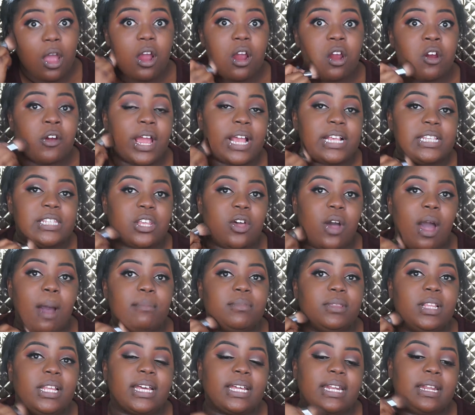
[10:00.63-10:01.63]
Alright, so
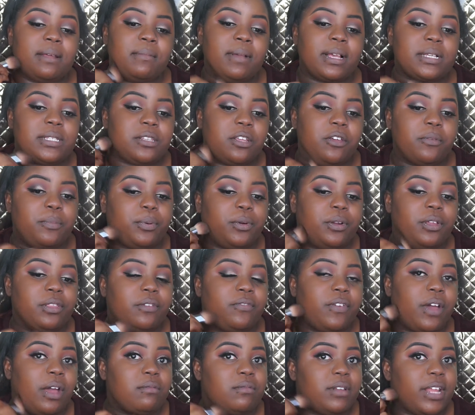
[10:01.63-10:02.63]
I'm looking at myself put on the
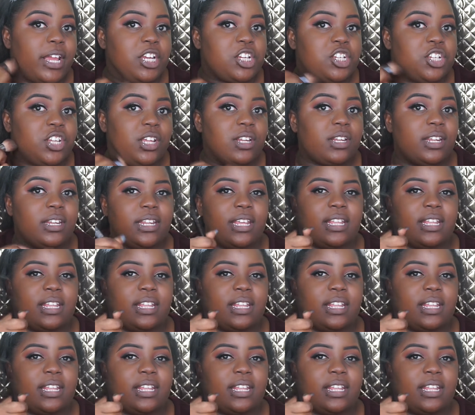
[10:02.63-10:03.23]
foundation, and